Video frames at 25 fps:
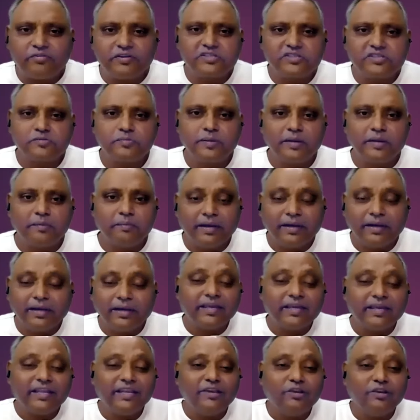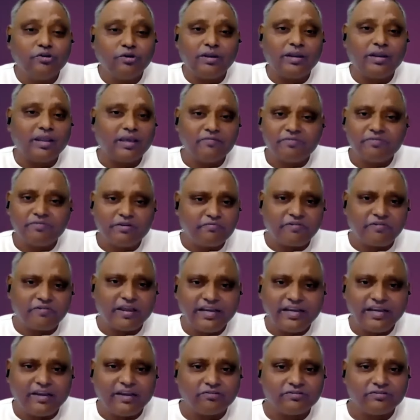experiment in your life and
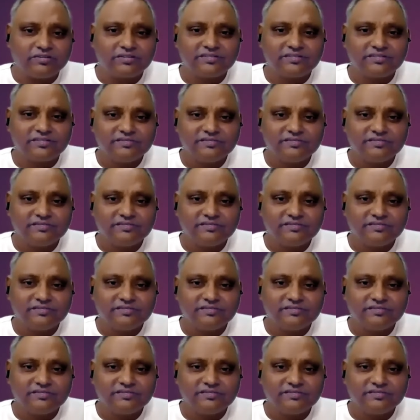find out